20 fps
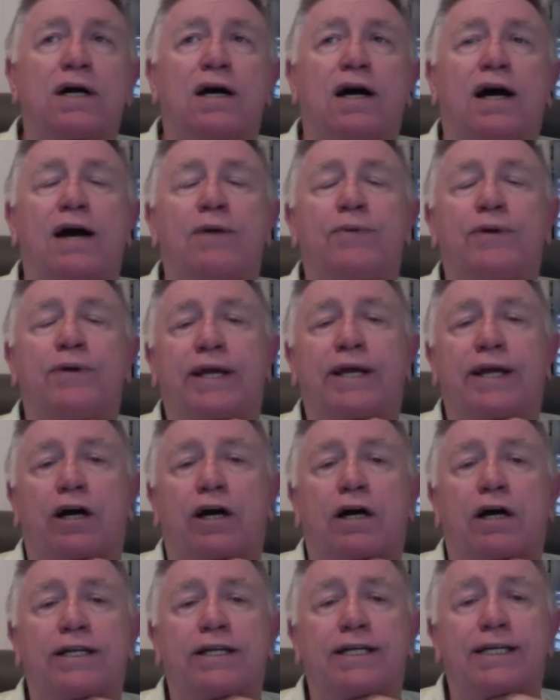I want to get
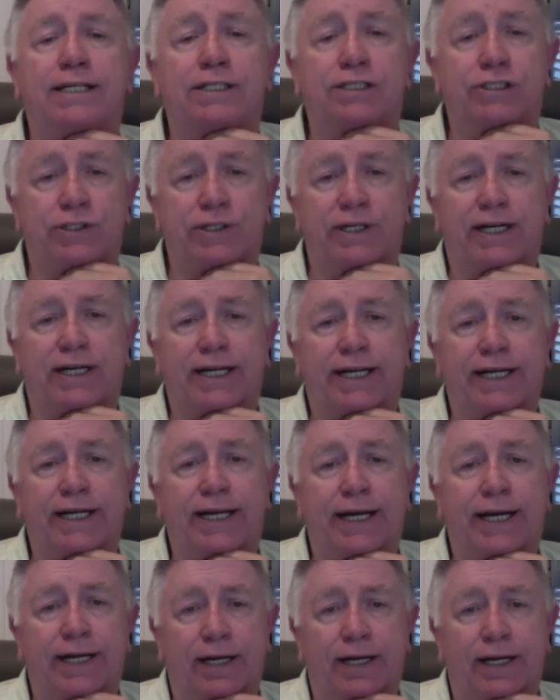all the history I
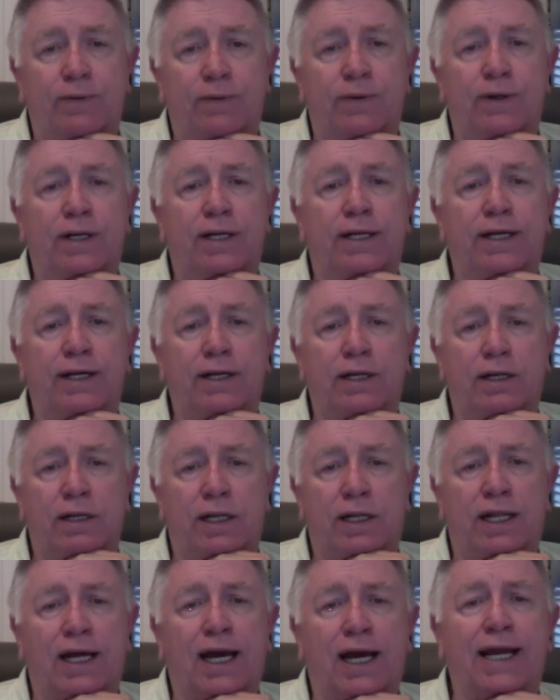can. I really
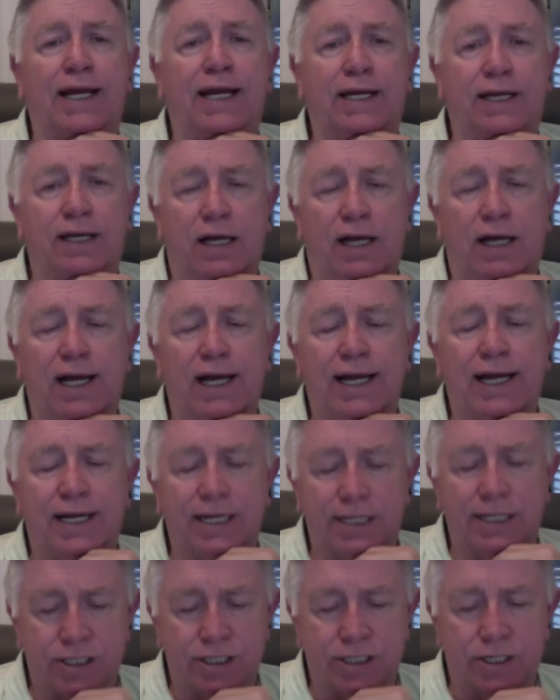like
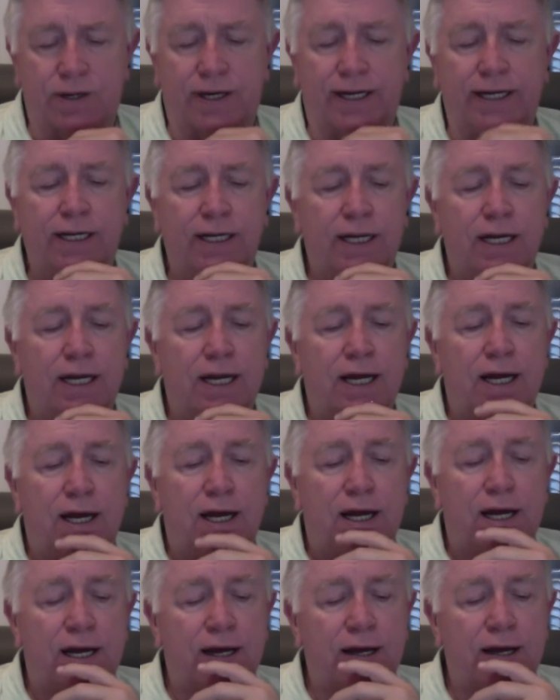history,
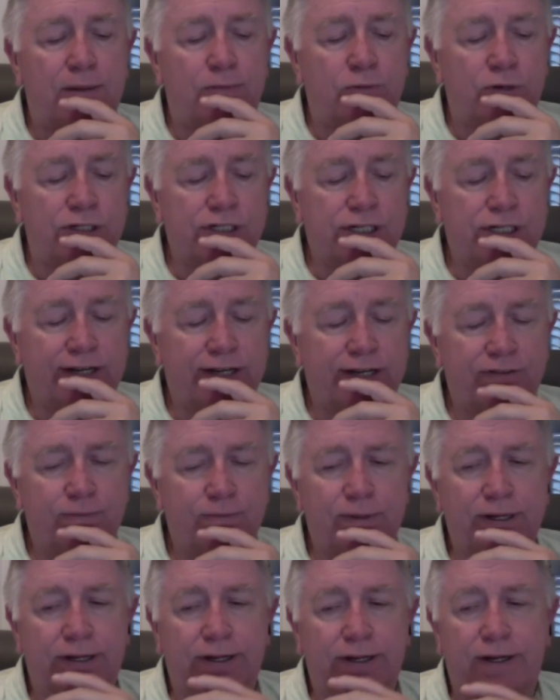which gives
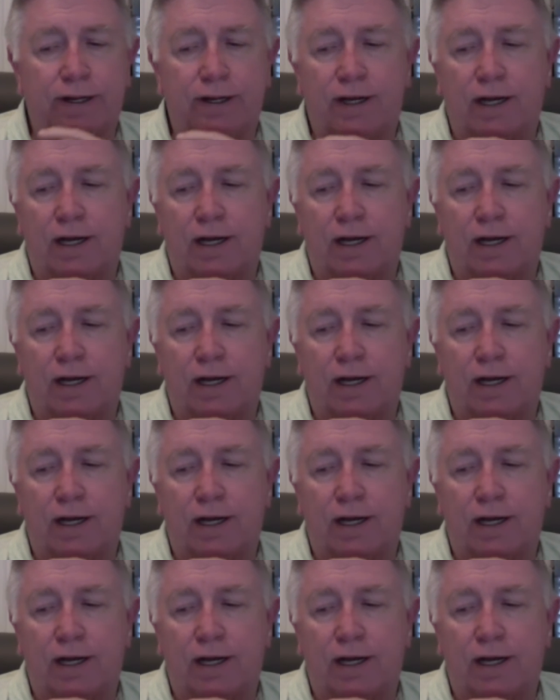me